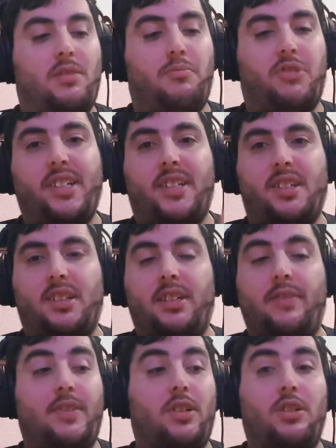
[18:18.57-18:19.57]
Breaks the
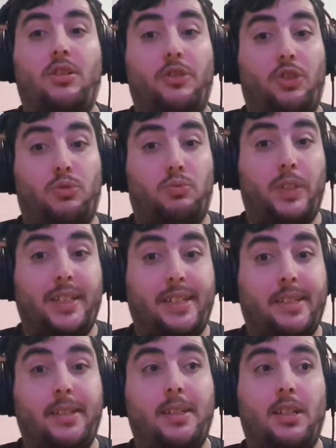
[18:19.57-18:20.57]
leaf? Oh, you're
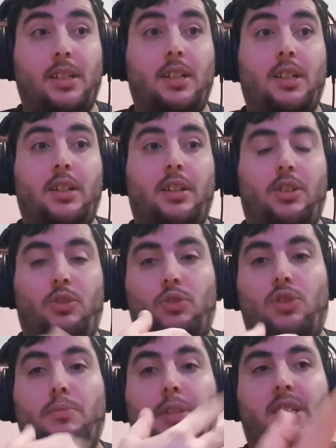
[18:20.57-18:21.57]
wind. You
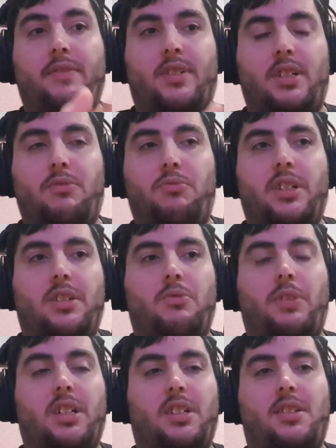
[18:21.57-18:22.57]
specify in wind.
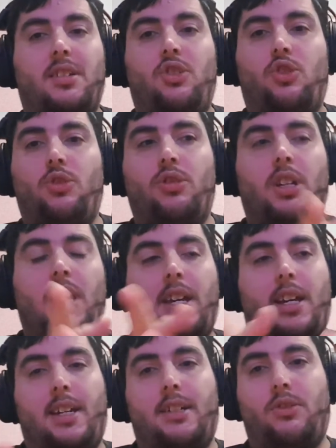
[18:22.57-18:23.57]
We're going to teach you
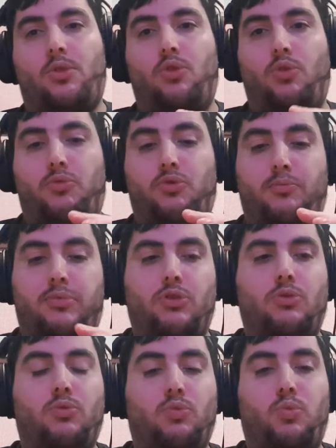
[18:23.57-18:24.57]
how to put
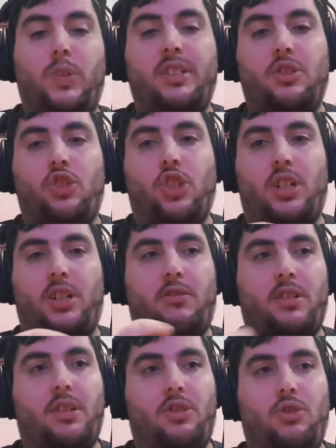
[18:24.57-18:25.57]
wind
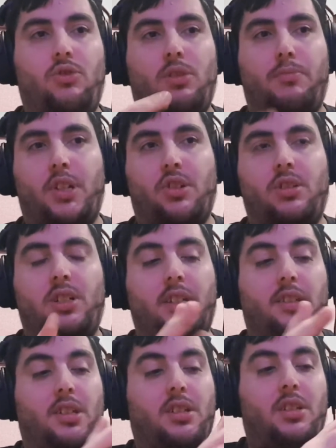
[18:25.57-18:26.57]
chakra that you
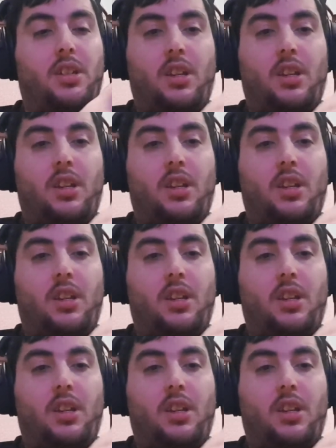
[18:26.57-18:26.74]
specialize in